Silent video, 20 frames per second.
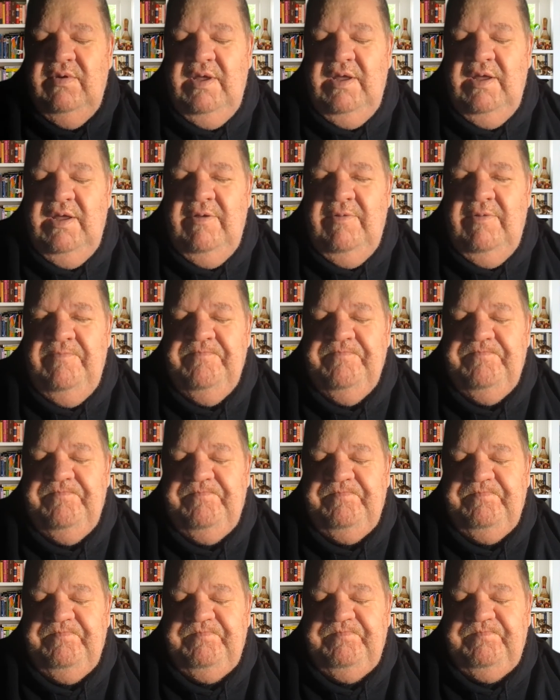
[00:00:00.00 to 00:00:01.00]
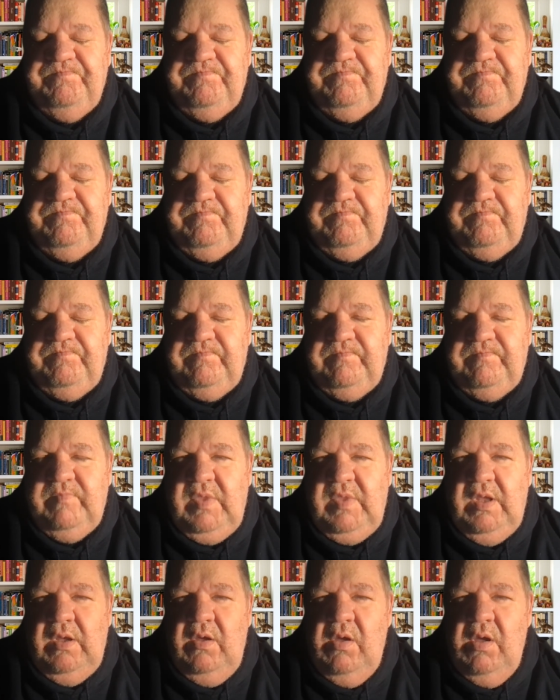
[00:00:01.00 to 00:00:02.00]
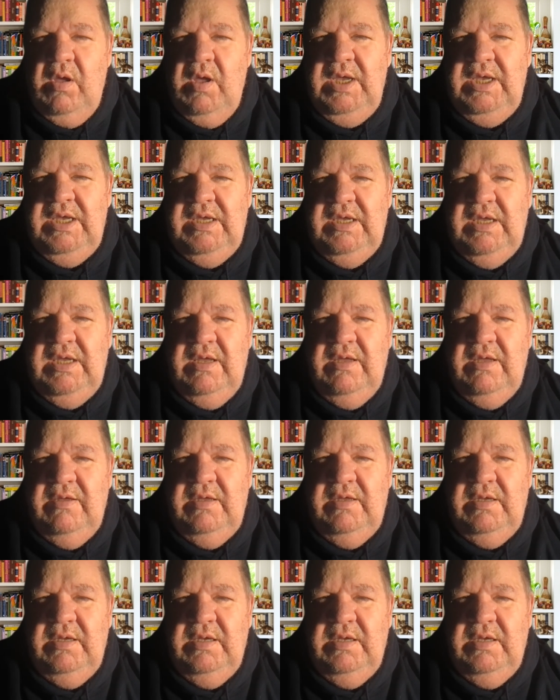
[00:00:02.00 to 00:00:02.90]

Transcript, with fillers: Um, I uh,